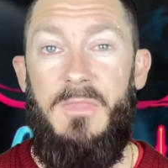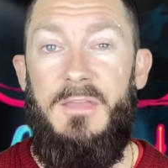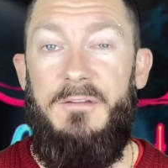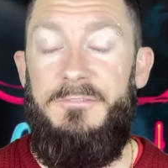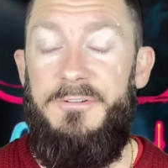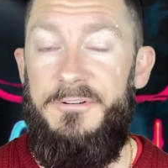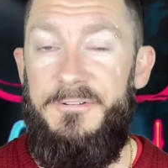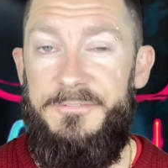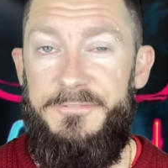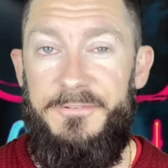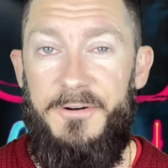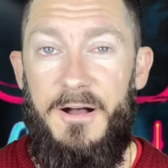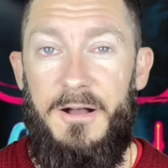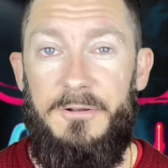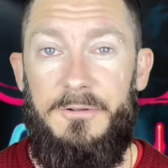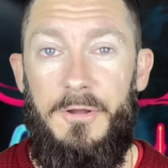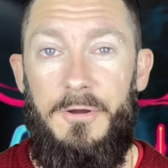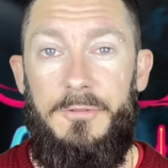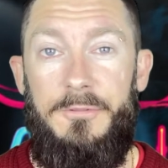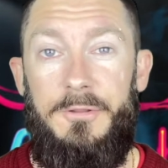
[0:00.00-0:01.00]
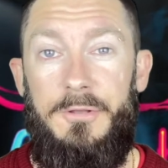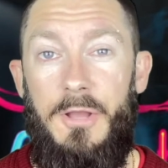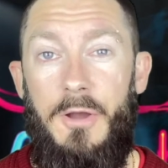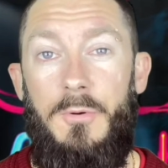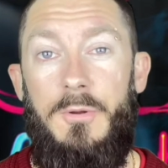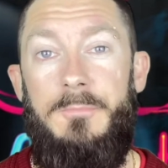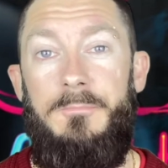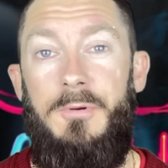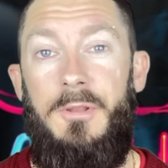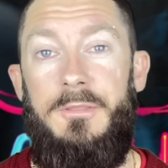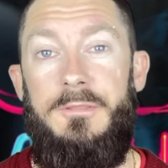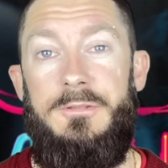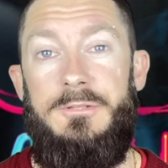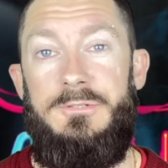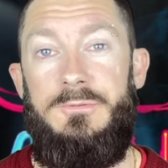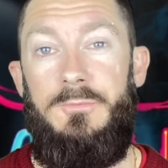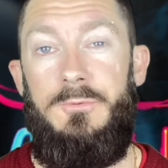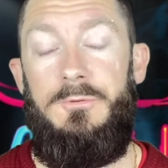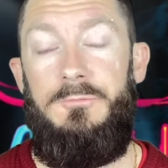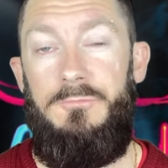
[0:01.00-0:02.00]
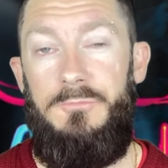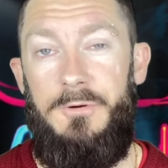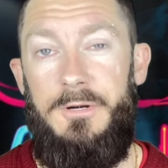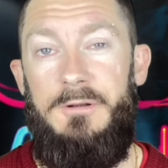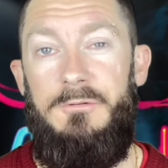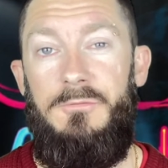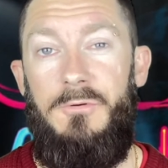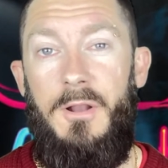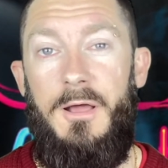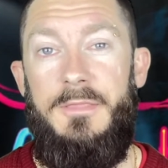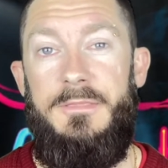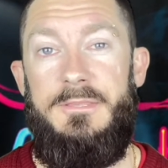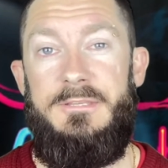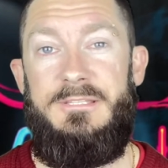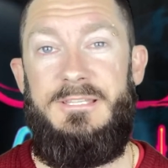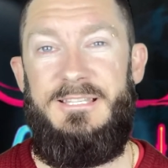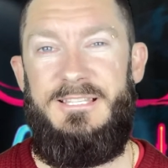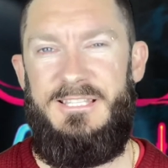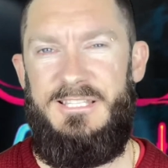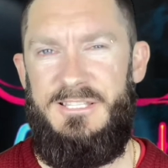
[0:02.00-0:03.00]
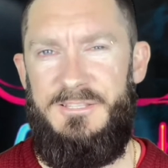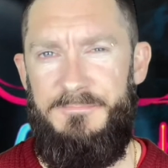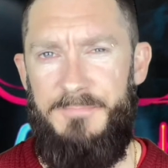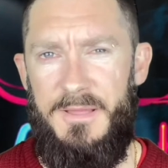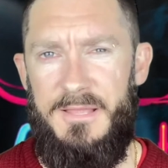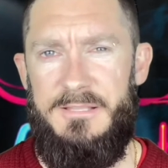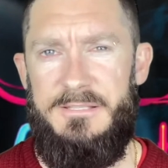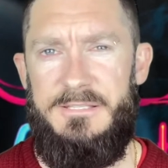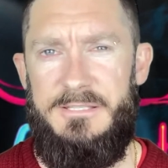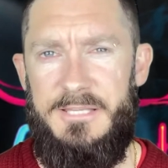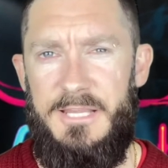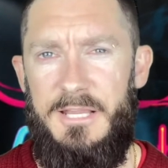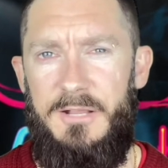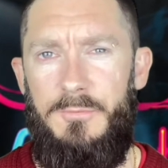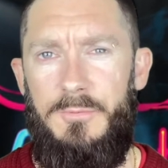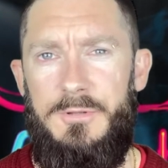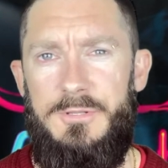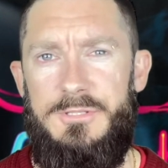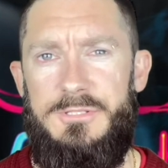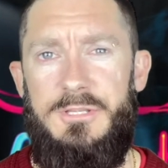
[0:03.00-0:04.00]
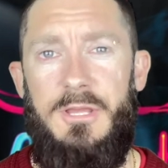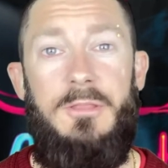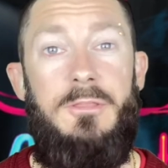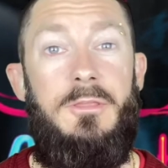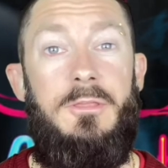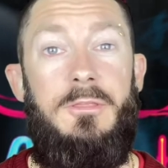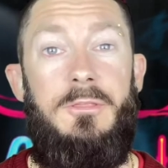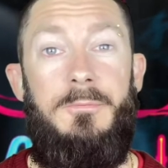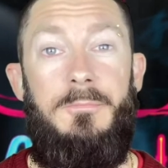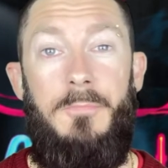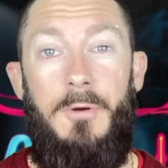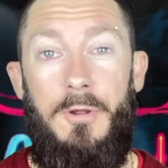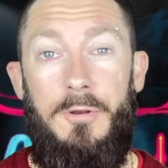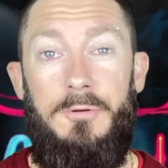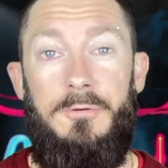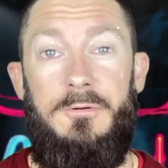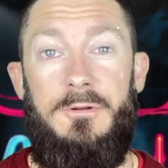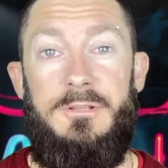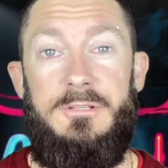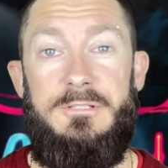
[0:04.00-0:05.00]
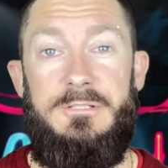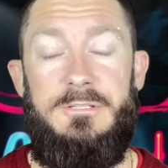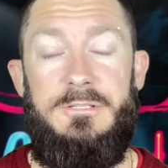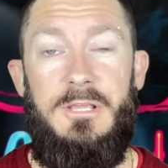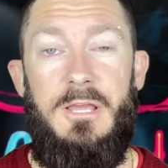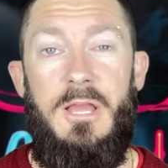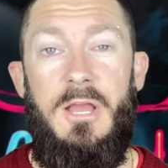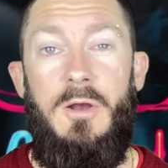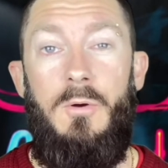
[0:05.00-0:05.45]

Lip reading: For Fargo, the Coen brothers would rewrite the suspense sequence so that the motorists